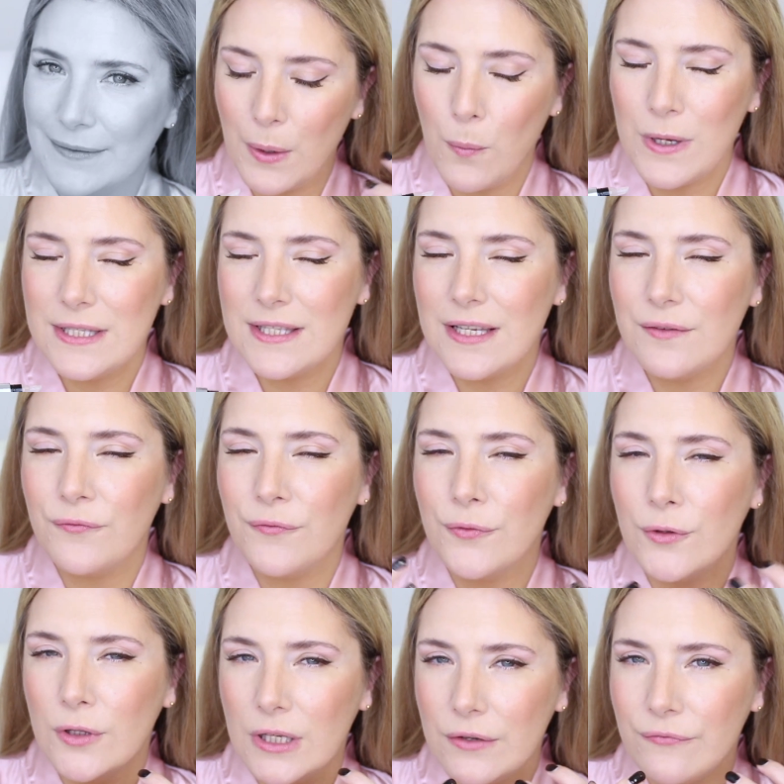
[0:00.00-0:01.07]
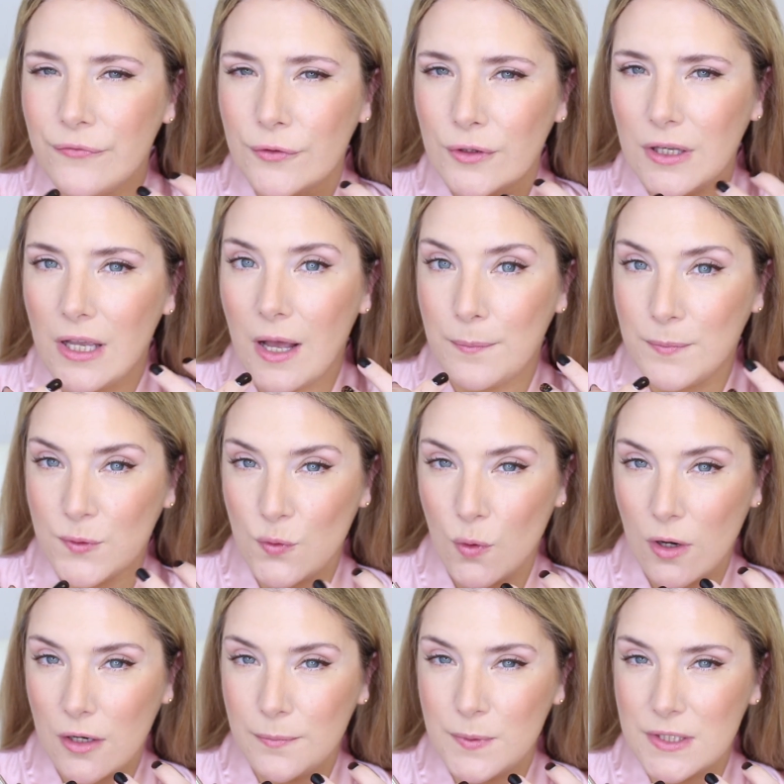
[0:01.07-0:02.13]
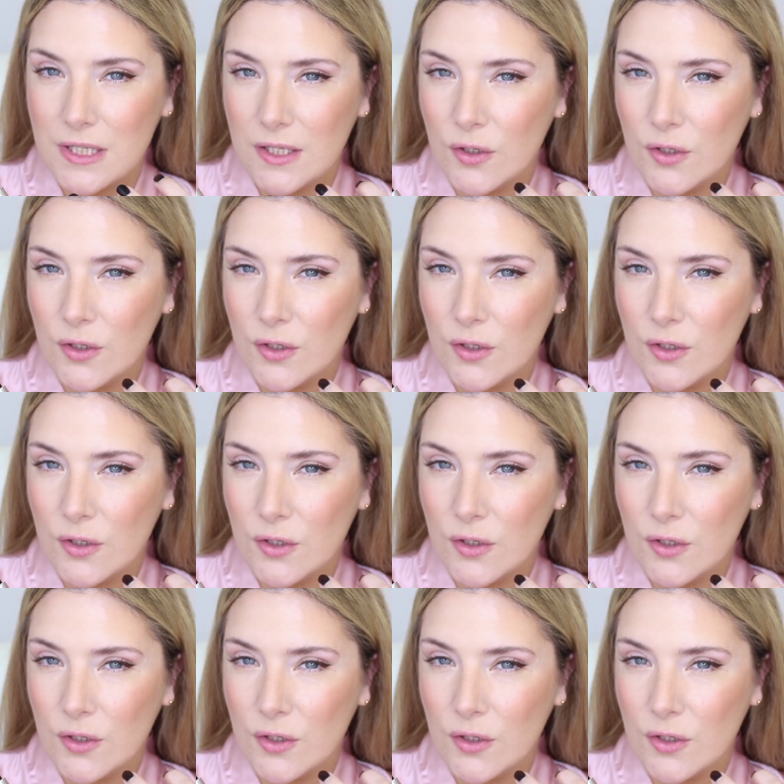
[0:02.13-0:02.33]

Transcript: But once it fully absorbs,